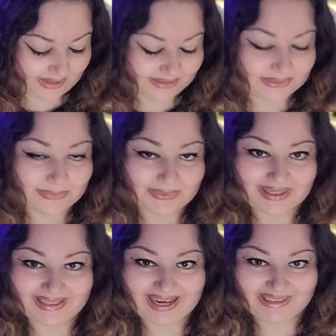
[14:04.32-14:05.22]
a soul
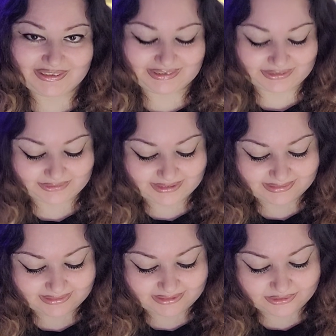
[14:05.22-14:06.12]
connection. All right,
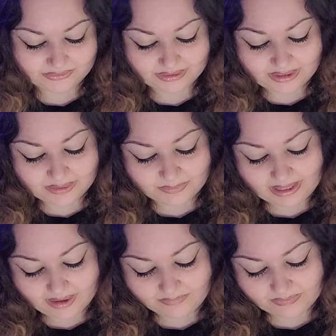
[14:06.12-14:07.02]
Leo. We
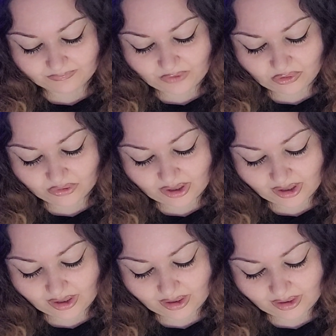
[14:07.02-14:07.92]
have the phone
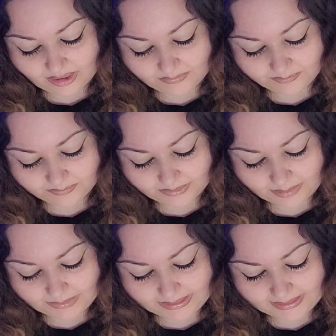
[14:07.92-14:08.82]
call
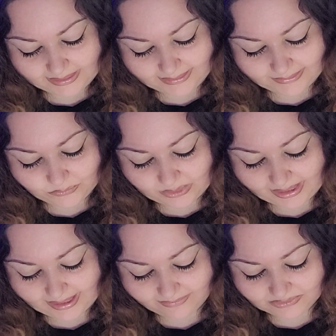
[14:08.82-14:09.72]
coming in. We
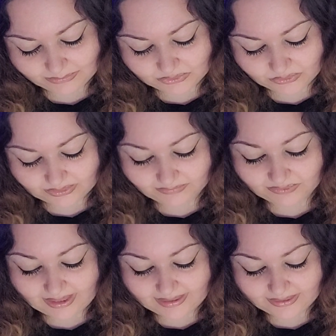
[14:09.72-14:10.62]
have some sort of
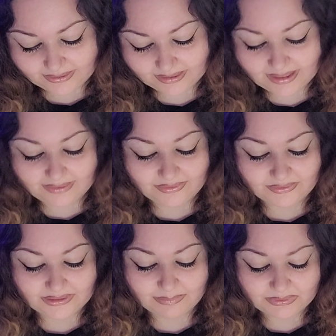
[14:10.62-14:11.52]
letter.
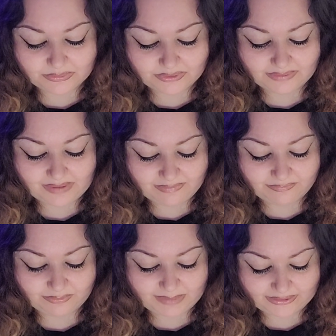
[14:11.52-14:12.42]
There's some sort of
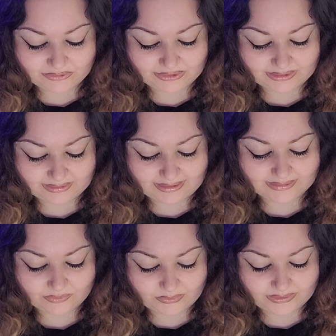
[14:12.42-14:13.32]
information that's
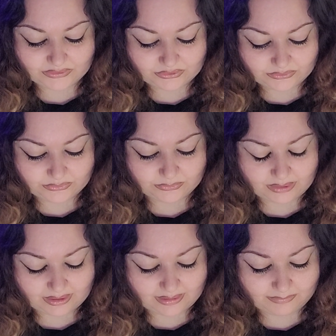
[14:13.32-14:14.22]
going to
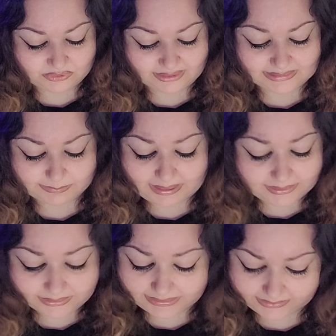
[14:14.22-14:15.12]
um,
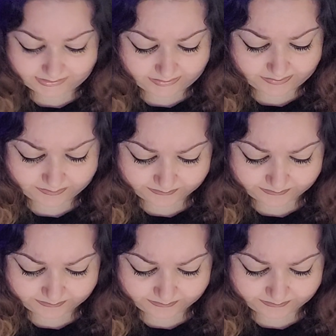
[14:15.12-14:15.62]
transpire here.